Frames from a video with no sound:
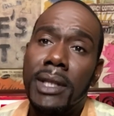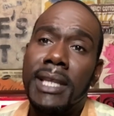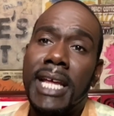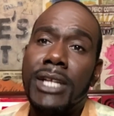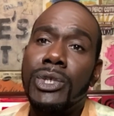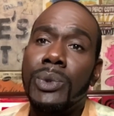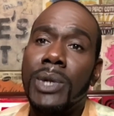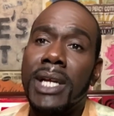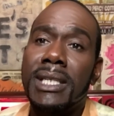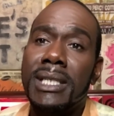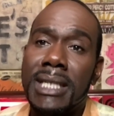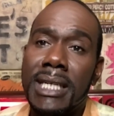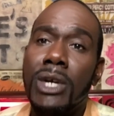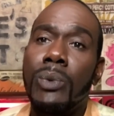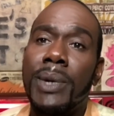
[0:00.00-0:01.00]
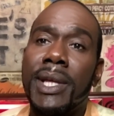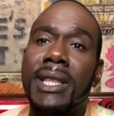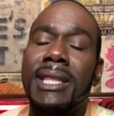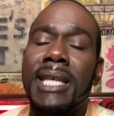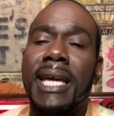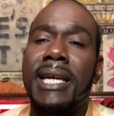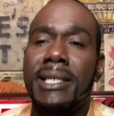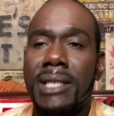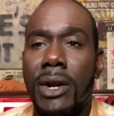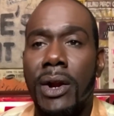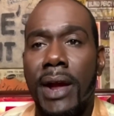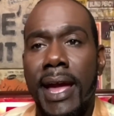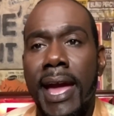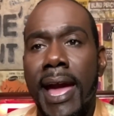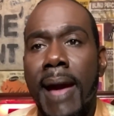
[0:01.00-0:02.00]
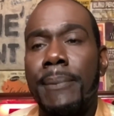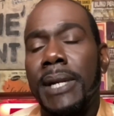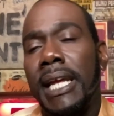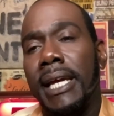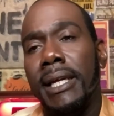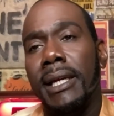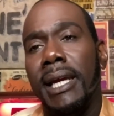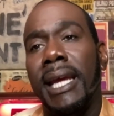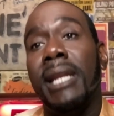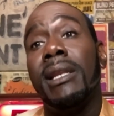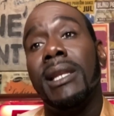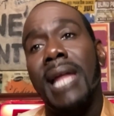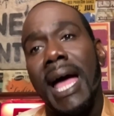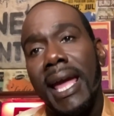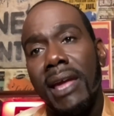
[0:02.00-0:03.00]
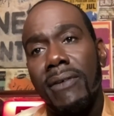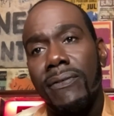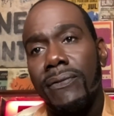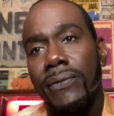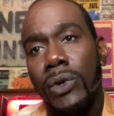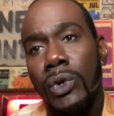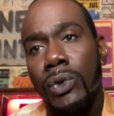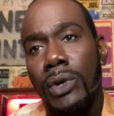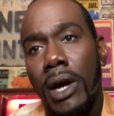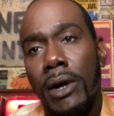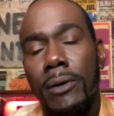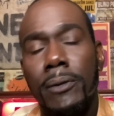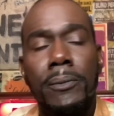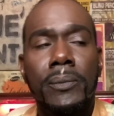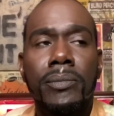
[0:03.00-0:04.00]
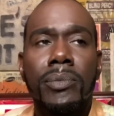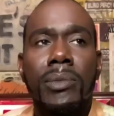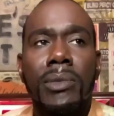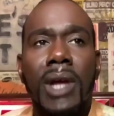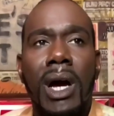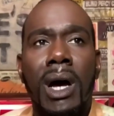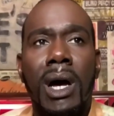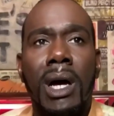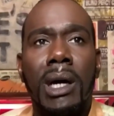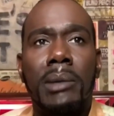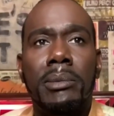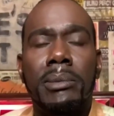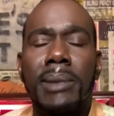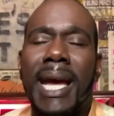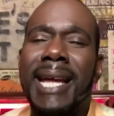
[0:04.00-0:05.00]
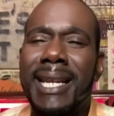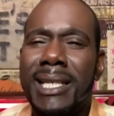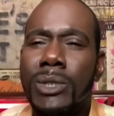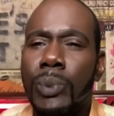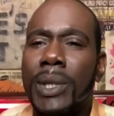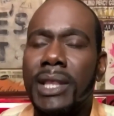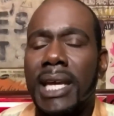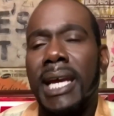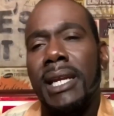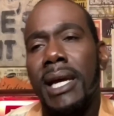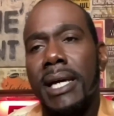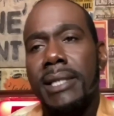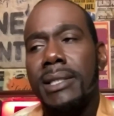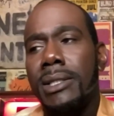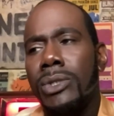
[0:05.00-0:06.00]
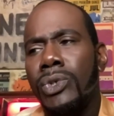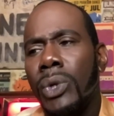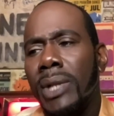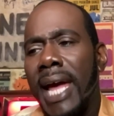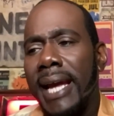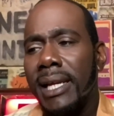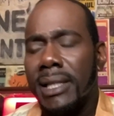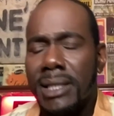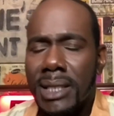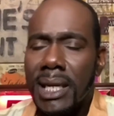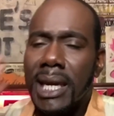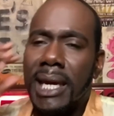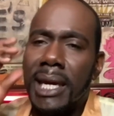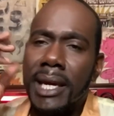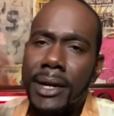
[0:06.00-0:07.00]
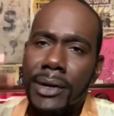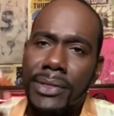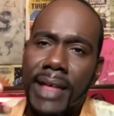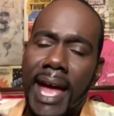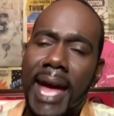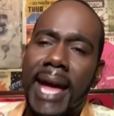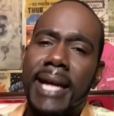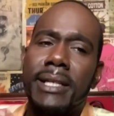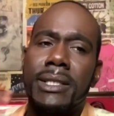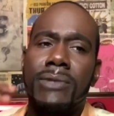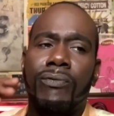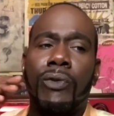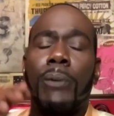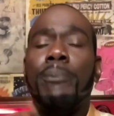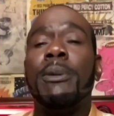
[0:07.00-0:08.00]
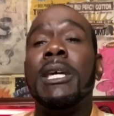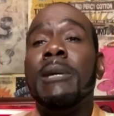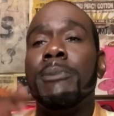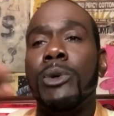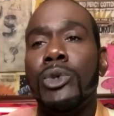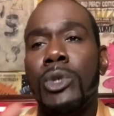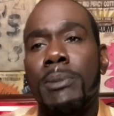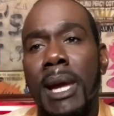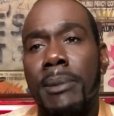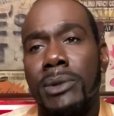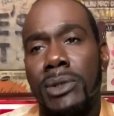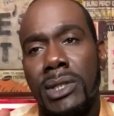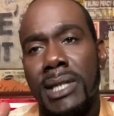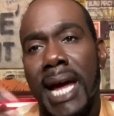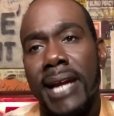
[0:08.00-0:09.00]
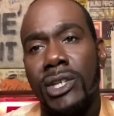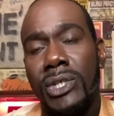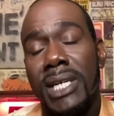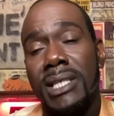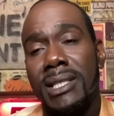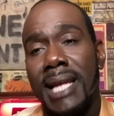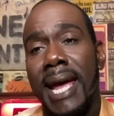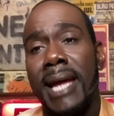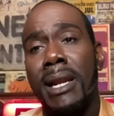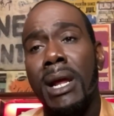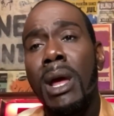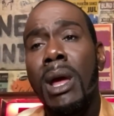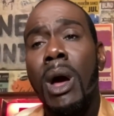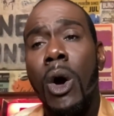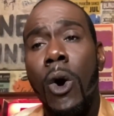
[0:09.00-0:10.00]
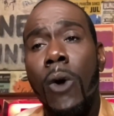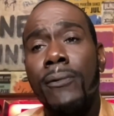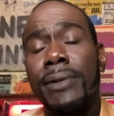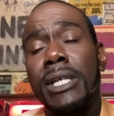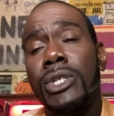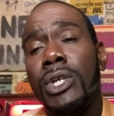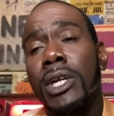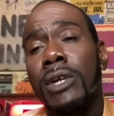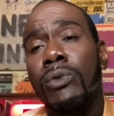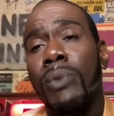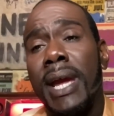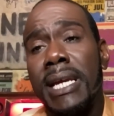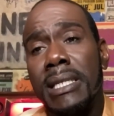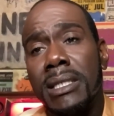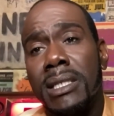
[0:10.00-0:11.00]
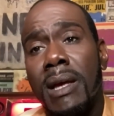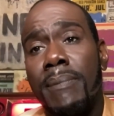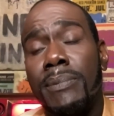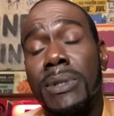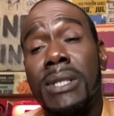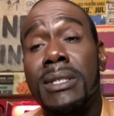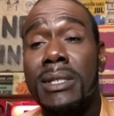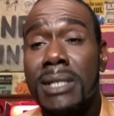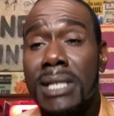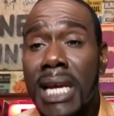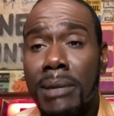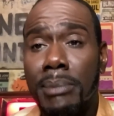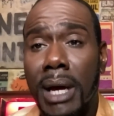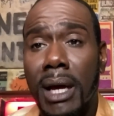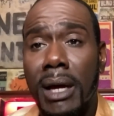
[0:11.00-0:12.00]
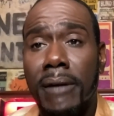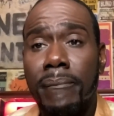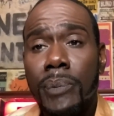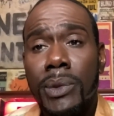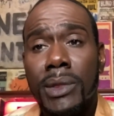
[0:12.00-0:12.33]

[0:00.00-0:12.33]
that you can deal with things that are happening in life. And it's within us. So, like, to hear that, for people to be able to digest that, hopefully to erase some stigma